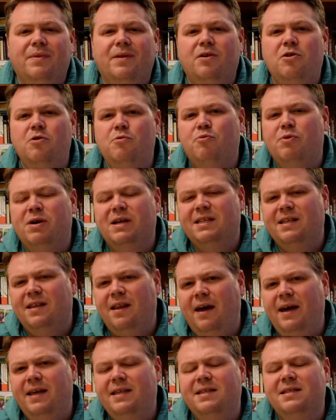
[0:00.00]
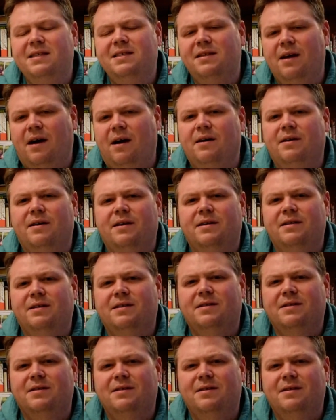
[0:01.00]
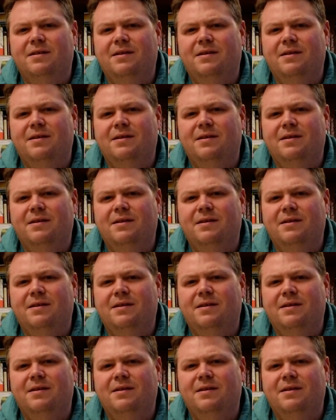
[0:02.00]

Who brings light into darkness?